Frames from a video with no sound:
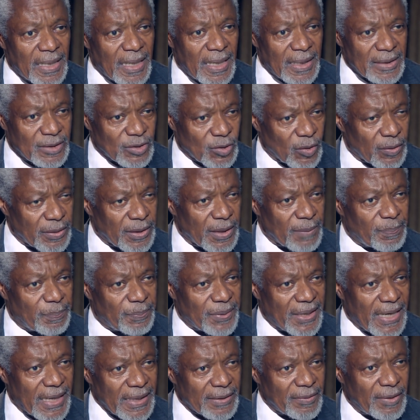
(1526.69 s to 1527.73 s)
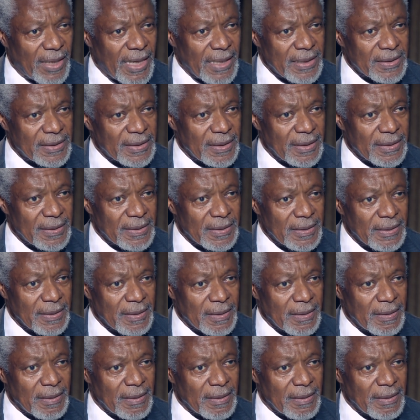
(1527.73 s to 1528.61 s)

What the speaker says: as other crises,